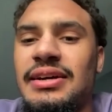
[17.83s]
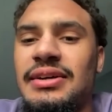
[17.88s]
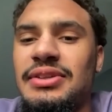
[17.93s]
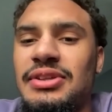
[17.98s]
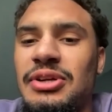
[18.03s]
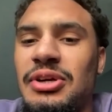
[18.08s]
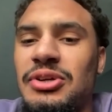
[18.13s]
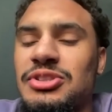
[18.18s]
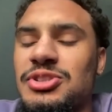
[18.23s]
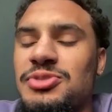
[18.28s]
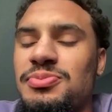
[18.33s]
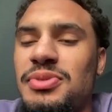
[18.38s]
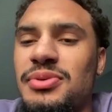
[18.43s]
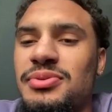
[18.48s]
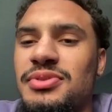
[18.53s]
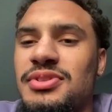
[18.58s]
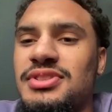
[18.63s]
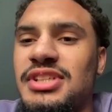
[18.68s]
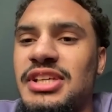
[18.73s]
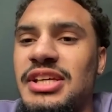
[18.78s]
you know, just be
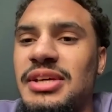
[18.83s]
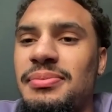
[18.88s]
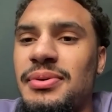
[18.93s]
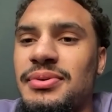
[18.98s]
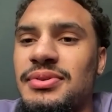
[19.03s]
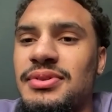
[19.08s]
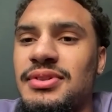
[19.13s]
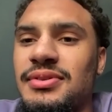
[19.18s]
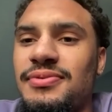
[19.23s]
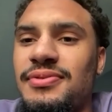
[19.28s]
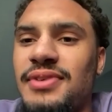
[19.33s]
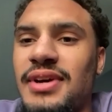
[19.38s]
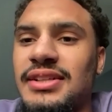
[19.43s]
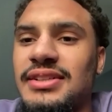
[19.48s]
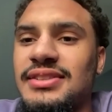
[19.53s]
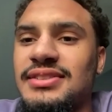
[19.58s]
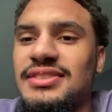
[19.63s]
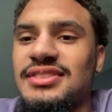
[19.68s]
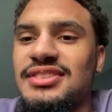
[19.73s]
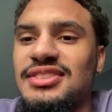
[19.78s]
with the team, be with the
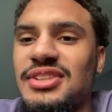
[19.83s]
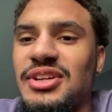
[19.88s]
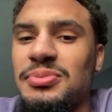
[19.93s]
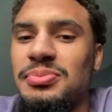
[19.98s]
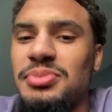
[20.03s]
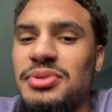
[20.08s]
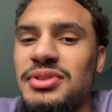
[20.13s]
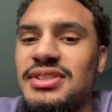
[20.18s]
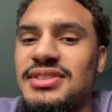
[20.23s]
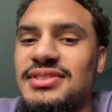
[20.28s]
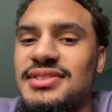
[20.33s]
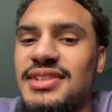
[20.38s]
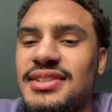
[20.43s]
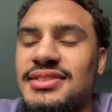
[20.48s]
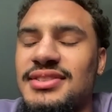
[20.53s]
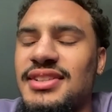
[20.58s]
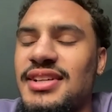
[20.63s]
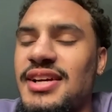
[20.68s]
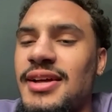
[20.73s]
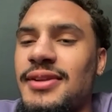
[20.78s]
fellas and start to put these
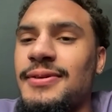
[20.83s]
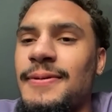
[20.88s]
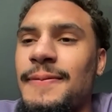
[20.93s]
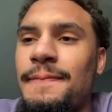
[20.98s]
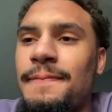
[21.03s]
things together.